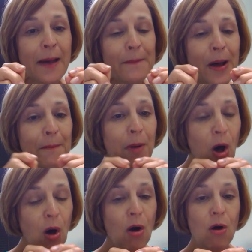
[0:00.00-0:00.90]
But
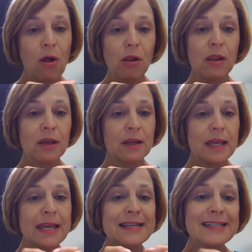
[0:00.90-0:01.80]
Paul,
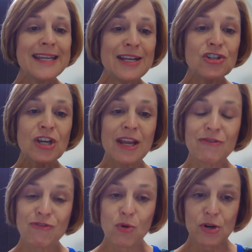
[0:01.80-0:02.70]
teaching
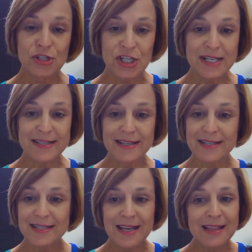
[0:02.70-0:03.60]
for Jesus,
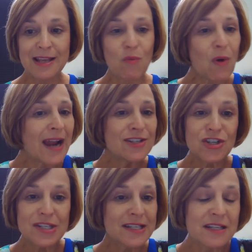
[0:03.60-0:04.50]
said that
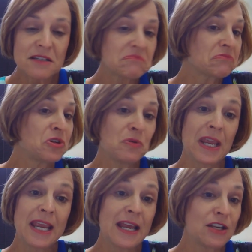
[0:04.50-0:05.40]
righteousness,
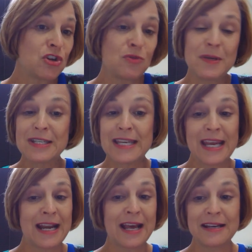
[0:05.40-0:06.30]
humans
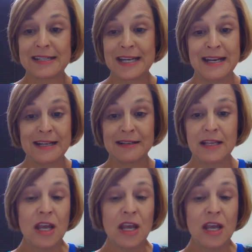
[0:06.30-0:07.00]
cannot attain it.